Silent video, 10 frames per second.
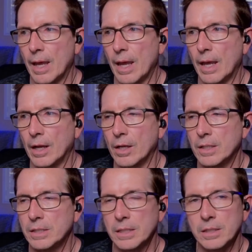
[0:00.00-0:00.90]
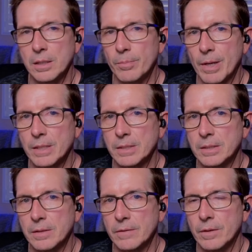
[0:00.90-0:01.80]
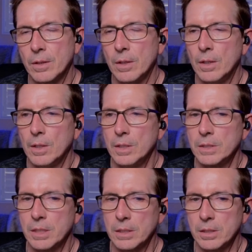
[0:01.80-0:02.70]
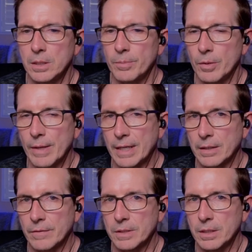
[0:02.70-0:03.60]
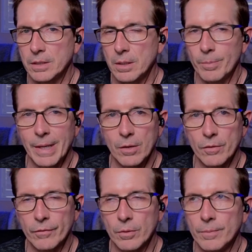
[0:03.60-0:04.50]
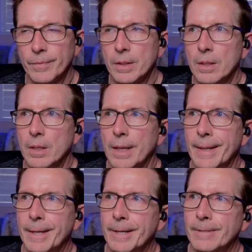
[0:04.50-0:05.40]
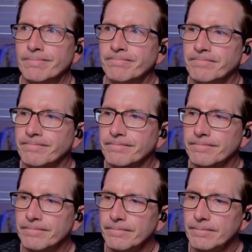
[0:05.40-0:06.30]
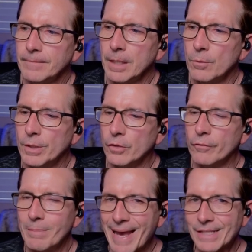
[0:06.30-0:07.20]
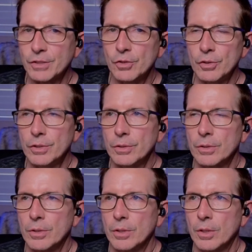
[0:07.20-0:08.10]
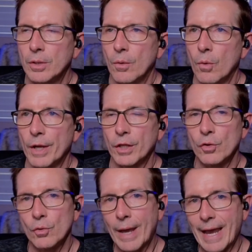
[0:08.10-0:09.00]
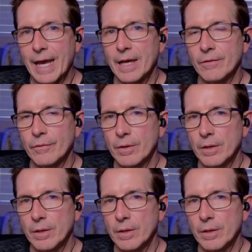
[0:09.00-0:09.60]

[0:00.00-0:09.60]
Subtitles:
and stick to the positive. Stick to the proactive. Stick to the powerful. When you've mastered what you have